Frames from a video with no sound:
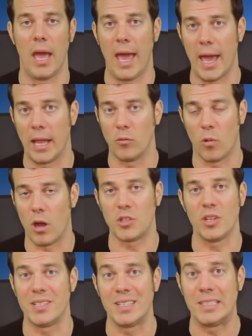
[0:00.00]
And
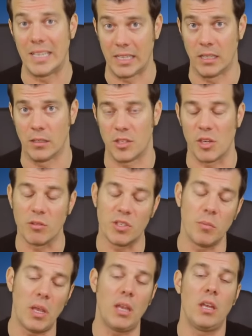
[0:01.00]
Washington didn't. So
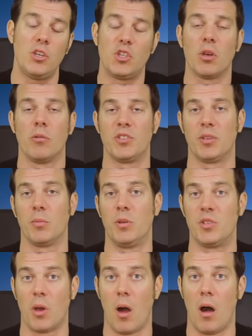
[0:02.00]
to me, he showed some
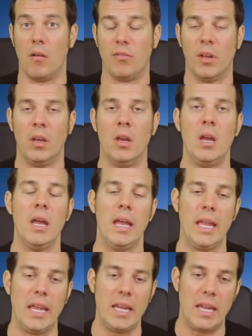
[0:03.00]
resolve.
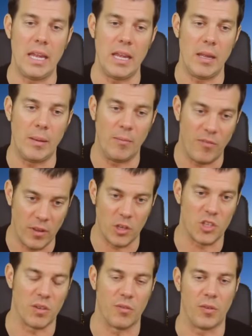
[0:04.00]
He
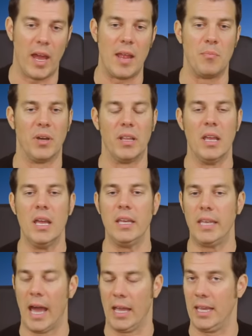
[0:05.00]
finished the fight, but
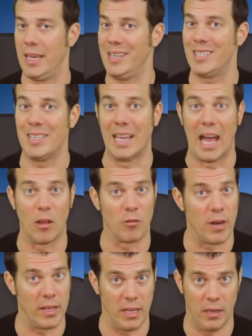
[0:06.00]
yeah, he's not
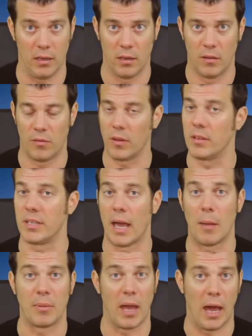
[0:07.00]
ready for the
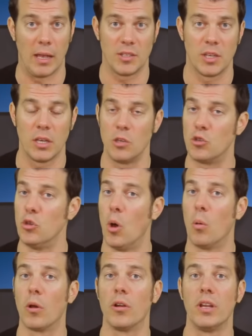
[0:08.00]
top guys. He's
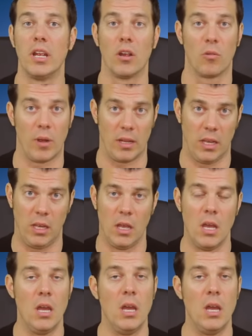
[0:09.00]
nowhere near ready.